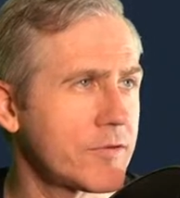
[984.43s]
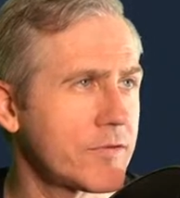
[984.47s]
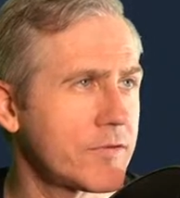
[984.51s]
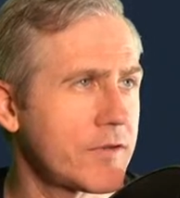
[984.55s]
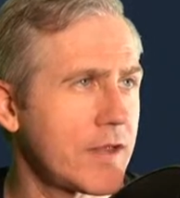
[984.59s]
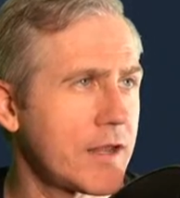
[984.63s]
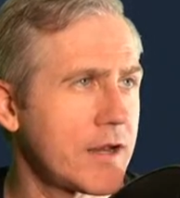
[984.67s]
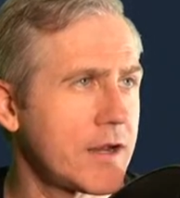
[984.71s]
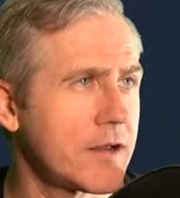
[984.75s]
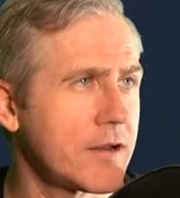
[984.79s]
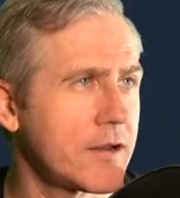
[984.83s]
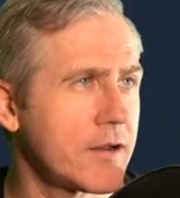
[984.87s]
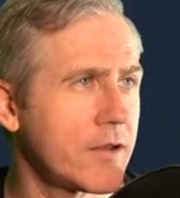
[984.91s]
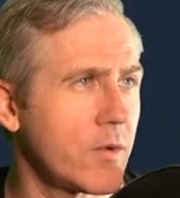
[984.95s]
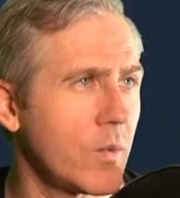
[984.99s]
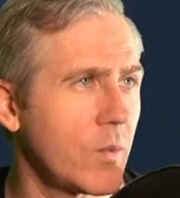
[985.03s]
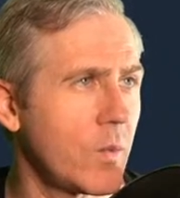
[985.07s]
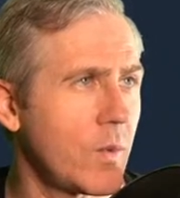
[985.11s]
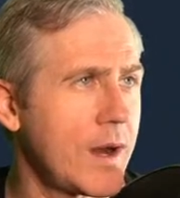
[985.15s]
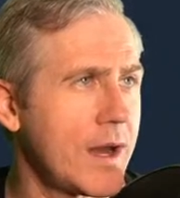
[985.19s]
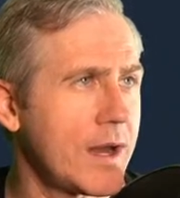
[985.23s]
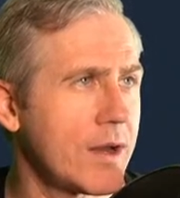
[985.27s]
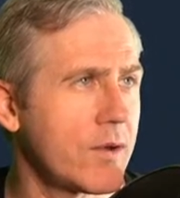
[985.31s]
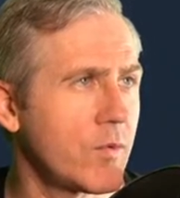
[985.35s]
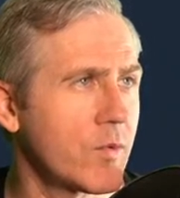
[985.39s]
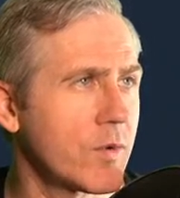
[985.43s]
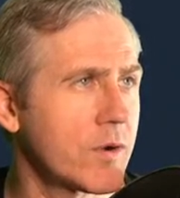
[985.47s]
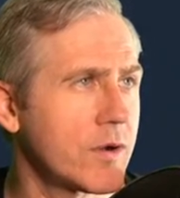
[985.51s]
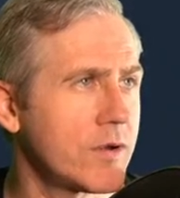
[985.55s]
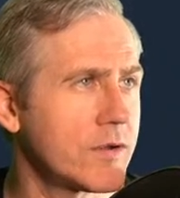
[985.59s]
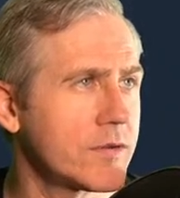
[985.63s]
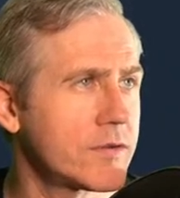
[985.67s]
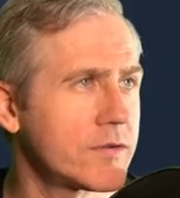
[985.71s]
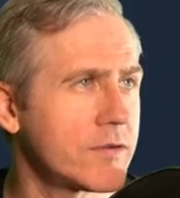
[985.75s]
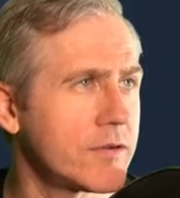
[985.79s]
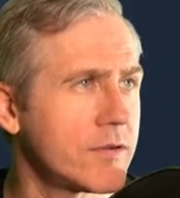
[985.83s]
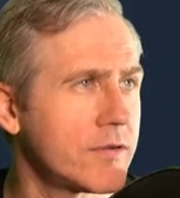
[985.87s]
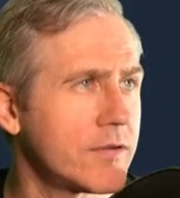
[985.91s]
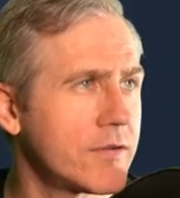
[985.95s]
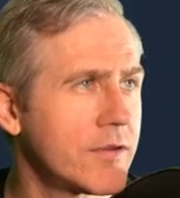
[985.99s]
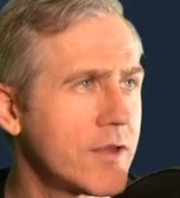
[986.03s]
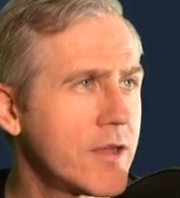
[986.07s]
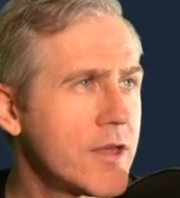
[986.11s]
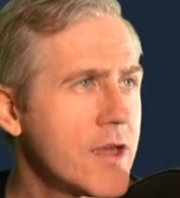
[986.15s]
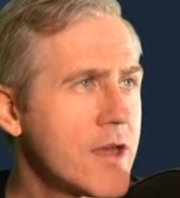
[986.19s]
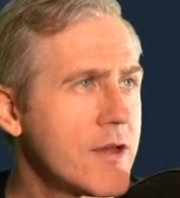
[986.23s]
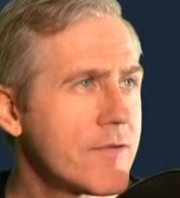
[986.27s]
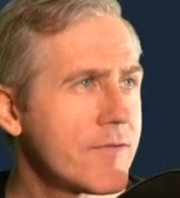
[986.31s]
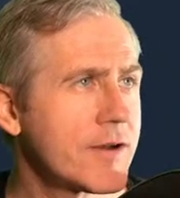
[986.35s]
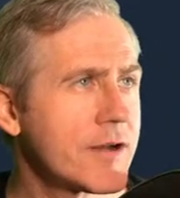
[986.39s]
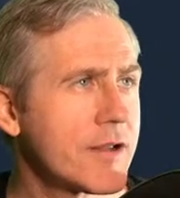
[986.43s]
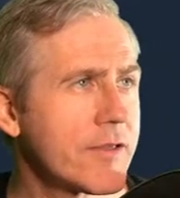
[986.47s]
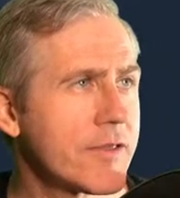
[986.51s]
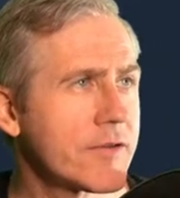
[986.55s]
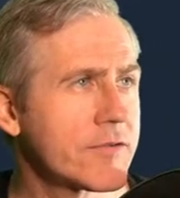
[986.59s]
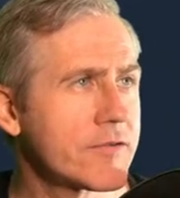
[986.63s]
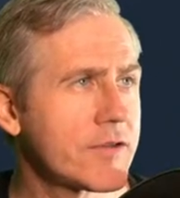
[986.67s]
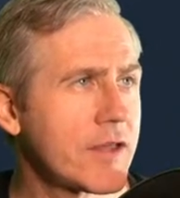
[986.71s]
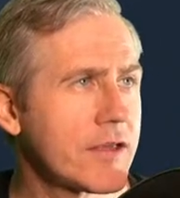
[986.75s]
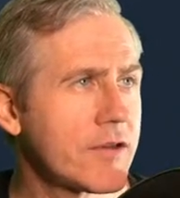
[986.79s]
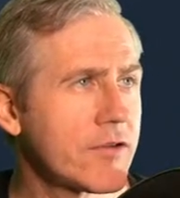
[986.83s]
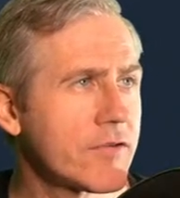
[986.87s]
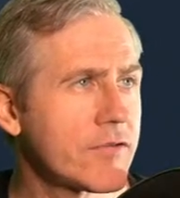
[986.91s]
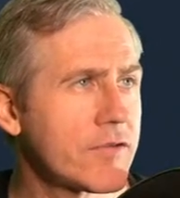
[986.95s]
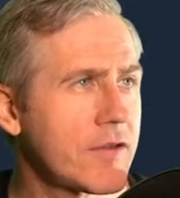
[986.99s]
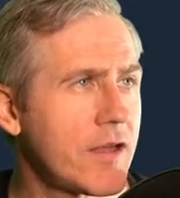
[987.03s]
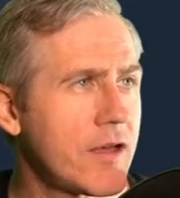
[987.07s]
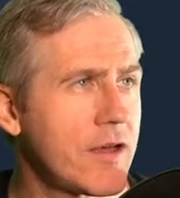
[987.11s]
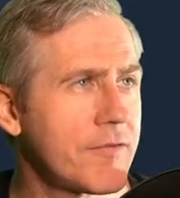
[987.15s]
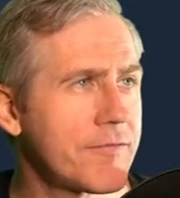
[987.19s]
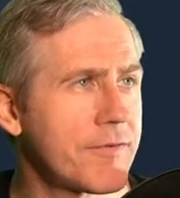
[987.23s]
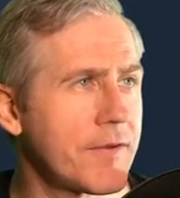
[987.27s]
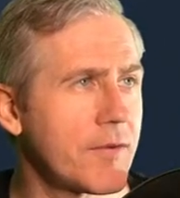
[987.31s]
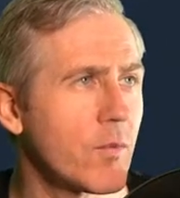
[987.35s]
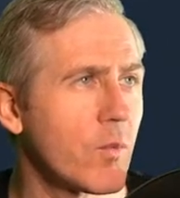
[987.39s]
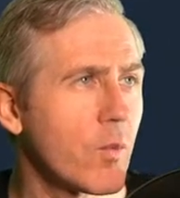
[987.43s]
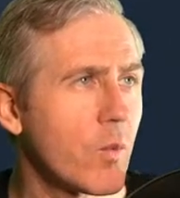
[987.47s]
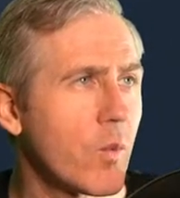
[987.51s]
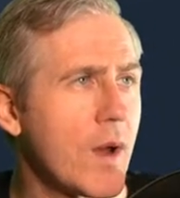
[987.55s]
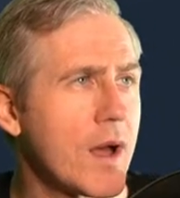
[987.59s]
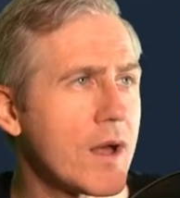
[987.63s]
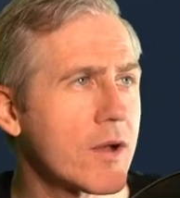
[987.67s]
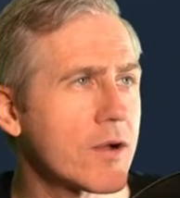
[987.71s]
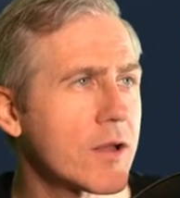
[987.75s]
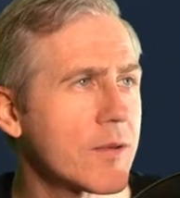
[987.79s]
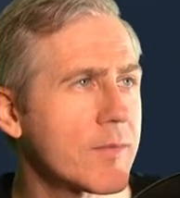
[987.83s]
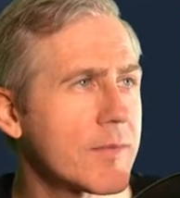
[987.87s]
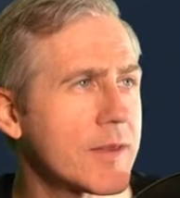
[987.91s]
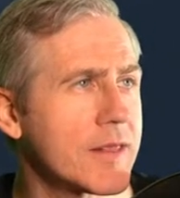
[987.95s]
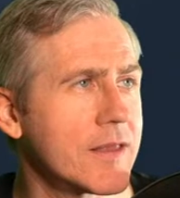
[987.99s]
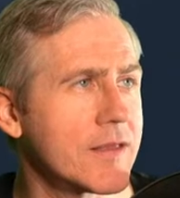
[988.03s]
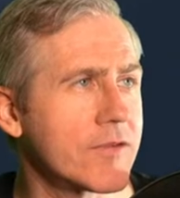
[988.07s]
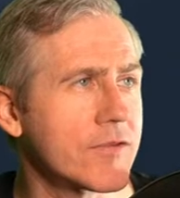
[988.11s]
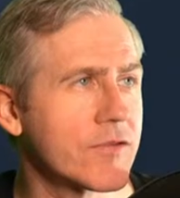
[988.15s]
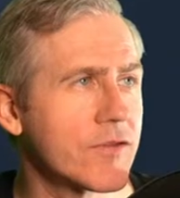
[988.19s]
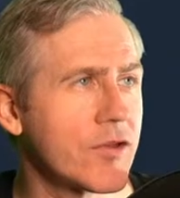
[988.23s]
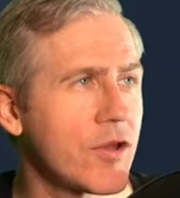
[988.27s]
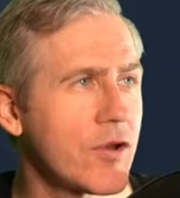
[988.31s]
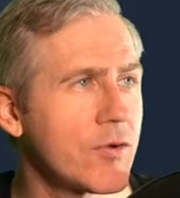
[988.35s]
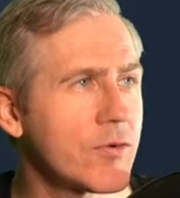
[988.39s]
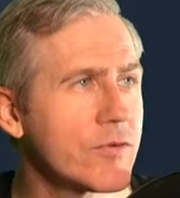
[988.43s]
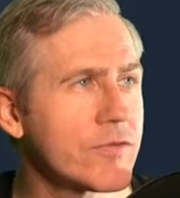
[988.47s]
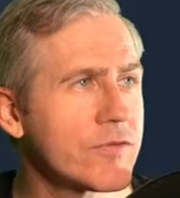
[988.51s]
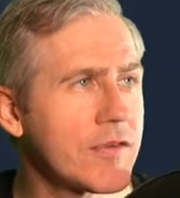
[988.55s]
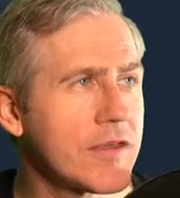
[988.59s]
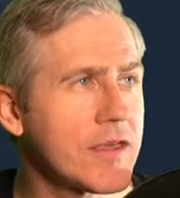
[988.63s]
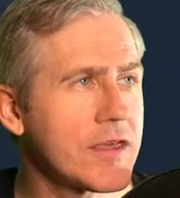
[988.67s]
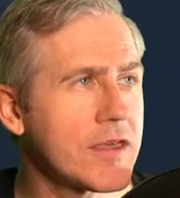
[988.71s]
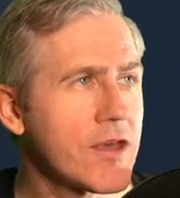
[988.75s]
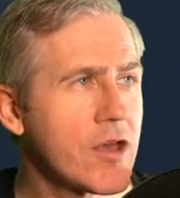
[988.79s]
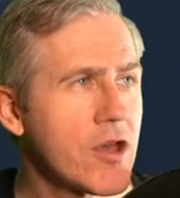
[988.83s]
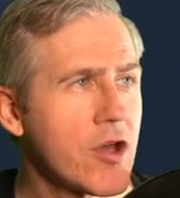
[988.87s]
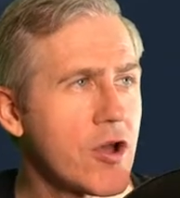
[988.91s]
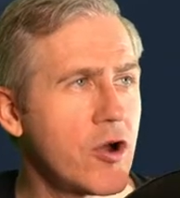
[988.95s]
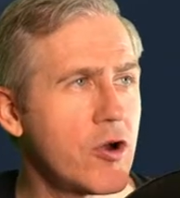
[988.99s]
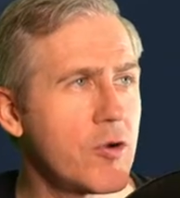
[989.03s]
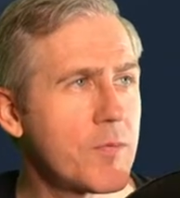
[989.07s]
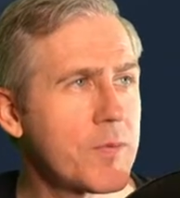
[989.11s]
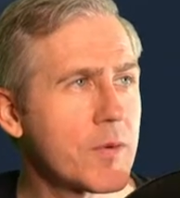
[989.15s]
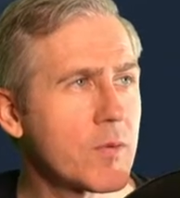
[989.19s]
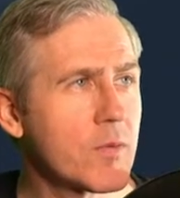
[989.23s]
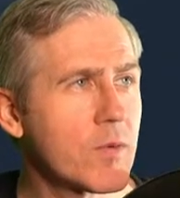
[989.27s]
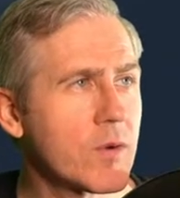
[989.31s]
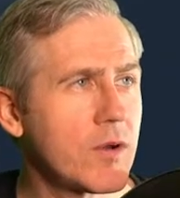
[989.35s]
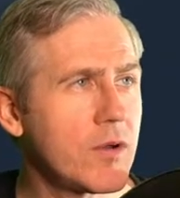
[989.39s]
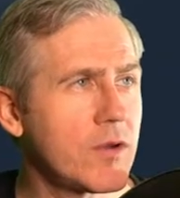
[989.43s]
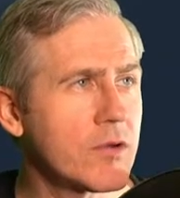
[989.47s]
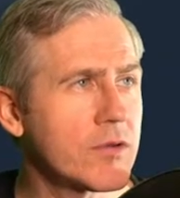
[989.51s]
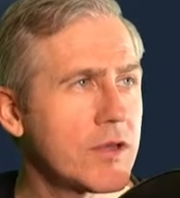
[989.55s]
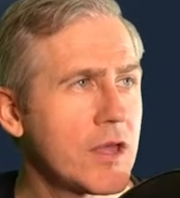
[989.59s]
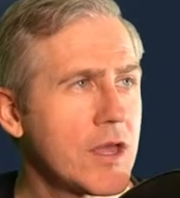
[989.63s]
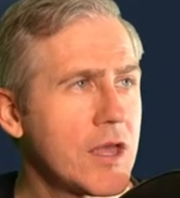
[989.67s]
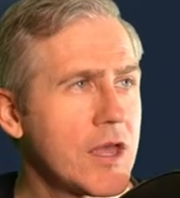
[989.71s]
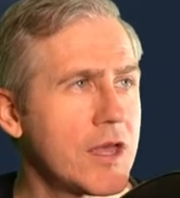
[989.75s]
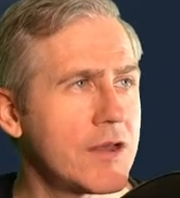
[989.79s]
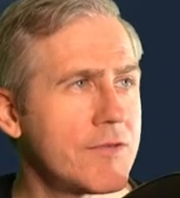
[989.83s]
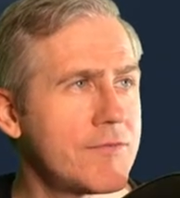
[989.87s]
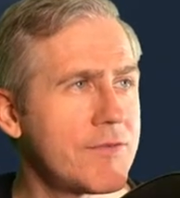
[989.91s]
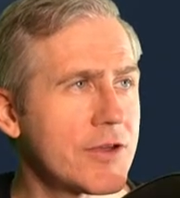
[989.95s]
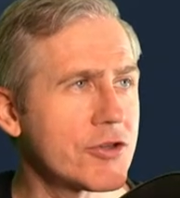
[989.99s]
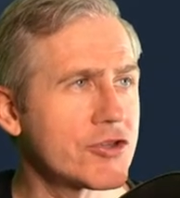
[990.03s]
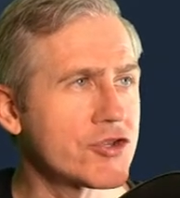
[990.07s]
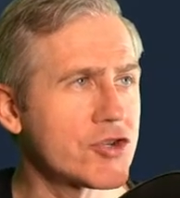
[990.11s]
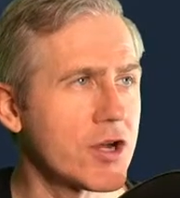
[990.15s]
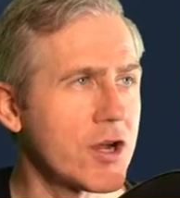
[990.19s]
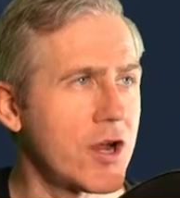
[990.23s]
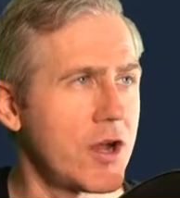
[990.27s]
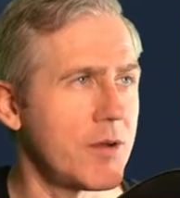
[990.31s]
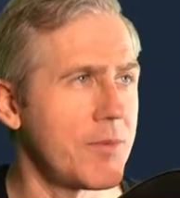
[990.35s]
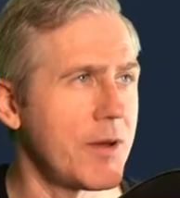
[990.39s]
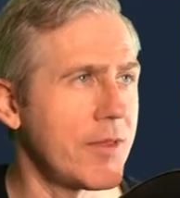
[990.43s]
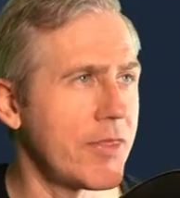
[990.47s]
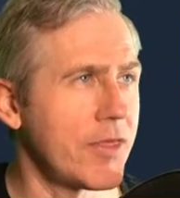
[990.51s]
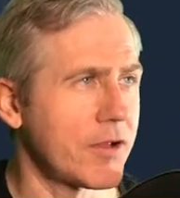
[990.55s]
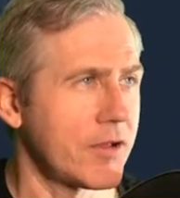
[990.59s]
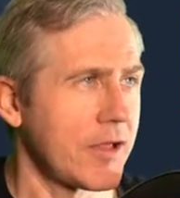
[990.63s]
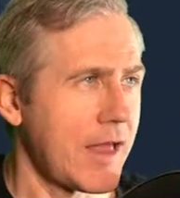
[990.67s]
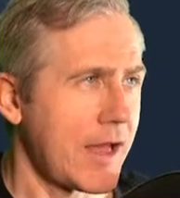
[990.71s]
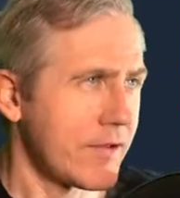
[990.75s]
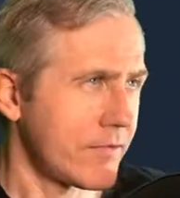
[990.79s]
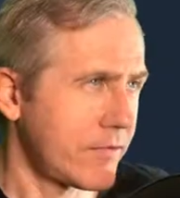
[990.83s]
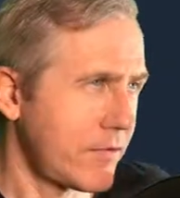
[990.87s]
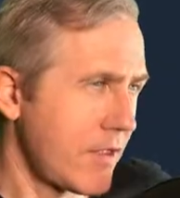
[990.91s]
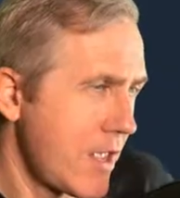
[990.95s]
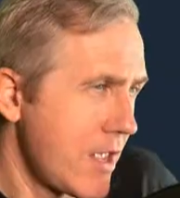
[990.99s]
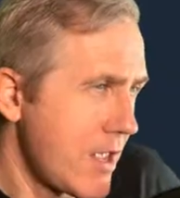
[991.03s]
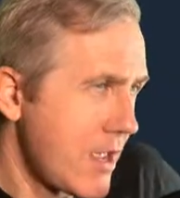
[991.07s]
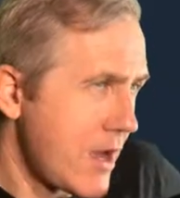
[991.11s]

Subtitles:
Set out on a wide world to find others like yourself and welcome in this cozy open world adventure above the clouds.